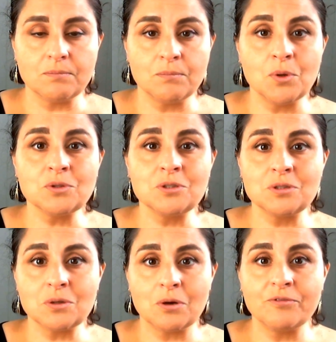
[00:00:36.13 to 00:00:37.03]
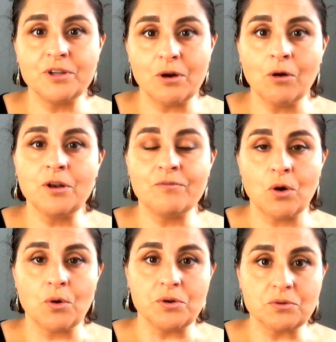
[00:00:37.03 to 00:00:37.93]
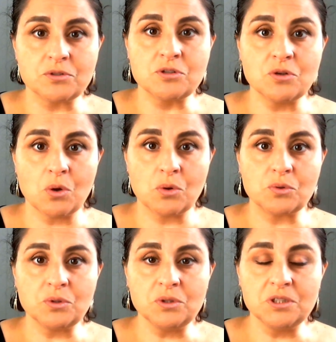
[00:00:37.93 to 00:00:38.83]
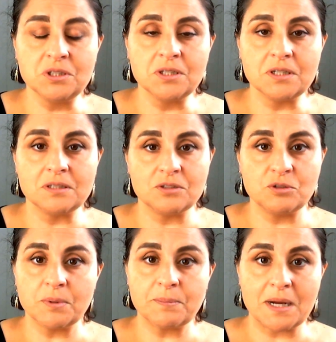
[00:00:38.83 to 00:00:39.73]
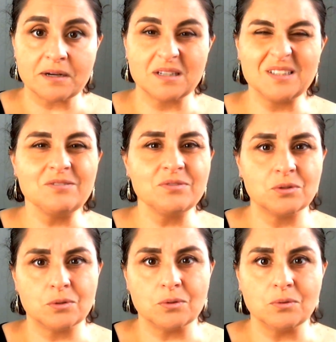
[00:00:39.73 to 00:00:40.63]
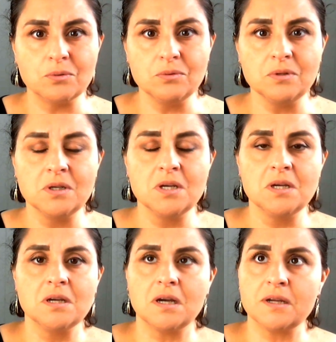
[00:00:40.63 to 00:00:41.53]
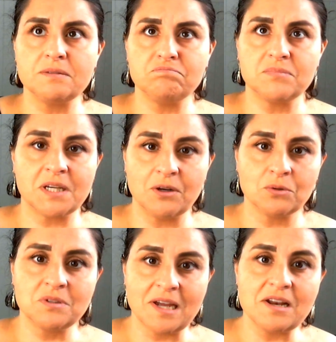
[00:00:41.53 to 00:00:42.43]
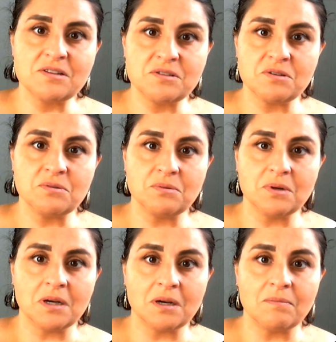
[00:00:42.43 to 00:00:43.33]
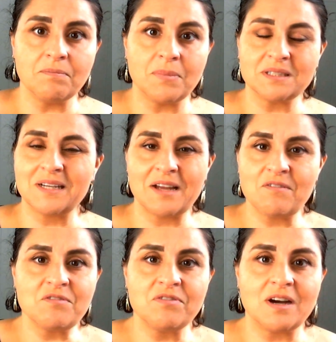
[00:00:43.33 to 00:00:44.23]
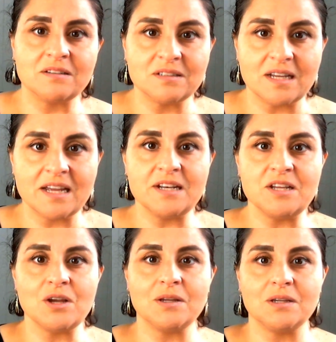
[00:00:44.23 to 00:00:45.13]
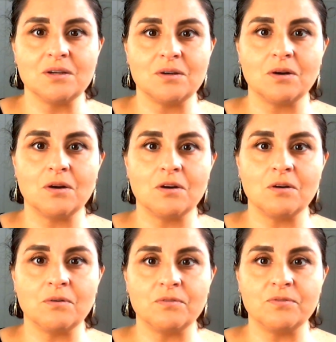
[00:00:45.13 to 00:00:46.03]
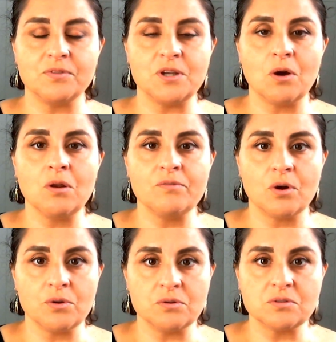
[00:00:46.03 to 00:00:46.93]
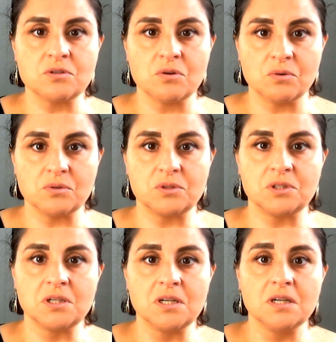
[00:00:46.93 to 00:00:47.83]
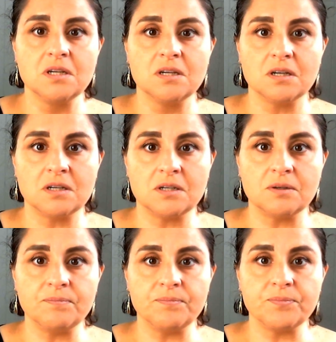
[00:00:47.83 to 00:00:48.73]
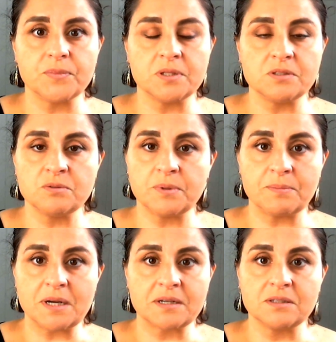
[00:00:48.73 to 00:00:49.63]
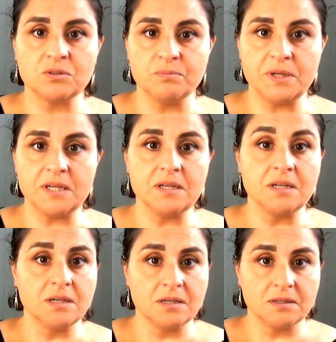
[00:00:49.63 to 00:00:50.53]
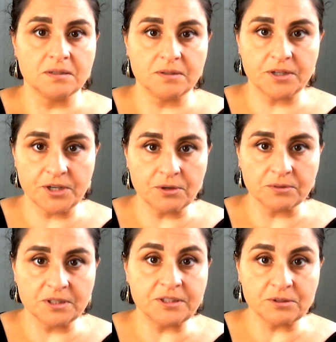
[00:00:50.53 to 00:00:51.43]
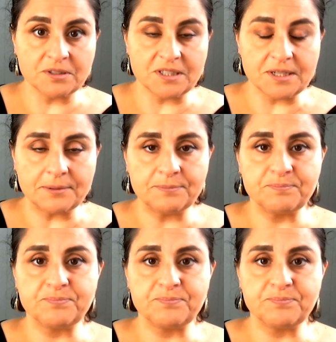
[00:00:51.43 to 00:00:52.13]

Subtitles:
most of the olive oil sold in the supermarket, if not all, I cannot tell you, but I haven't found any of the olive oil sold in the supermarket to be the real deal.